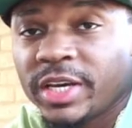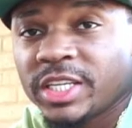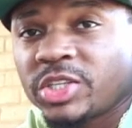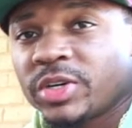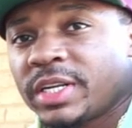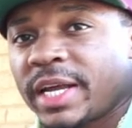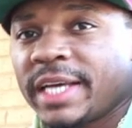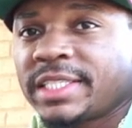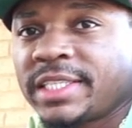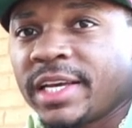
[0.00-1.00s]
can get you a
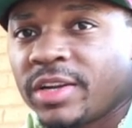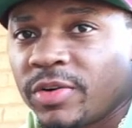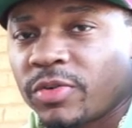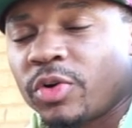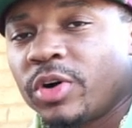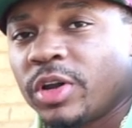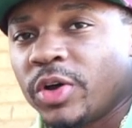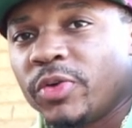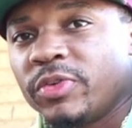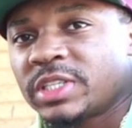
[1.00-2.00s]
nice set of
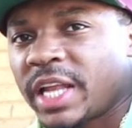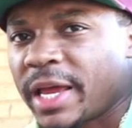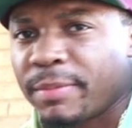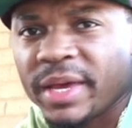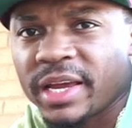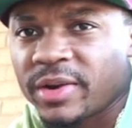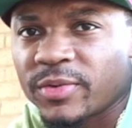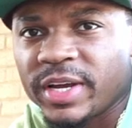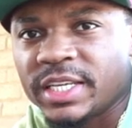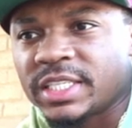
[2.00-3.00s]
coilovers like Megan
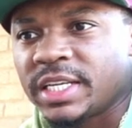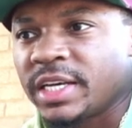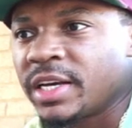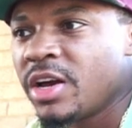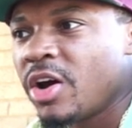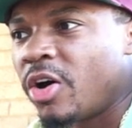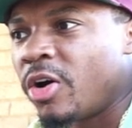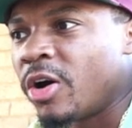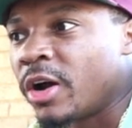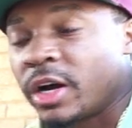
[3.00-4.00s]
Racing,
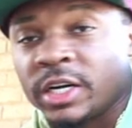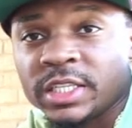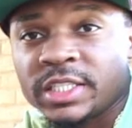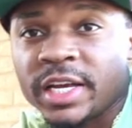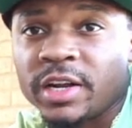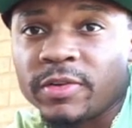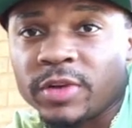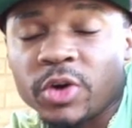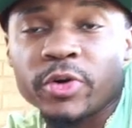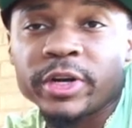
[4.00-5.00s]
or a good set of
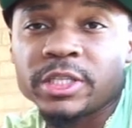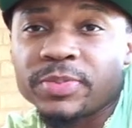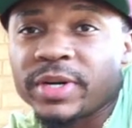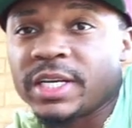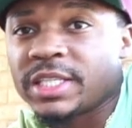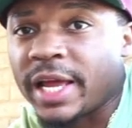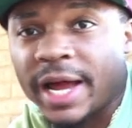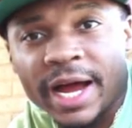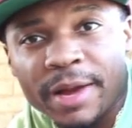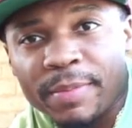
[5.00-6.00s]
lowering springs like
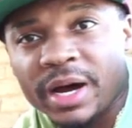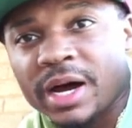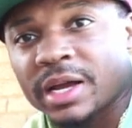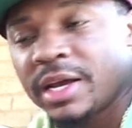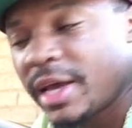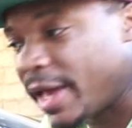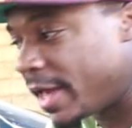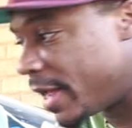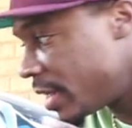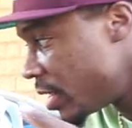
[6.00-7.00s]
Eibach,
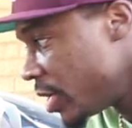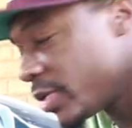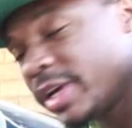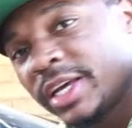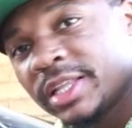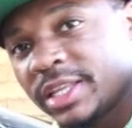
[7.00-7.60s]
and you can get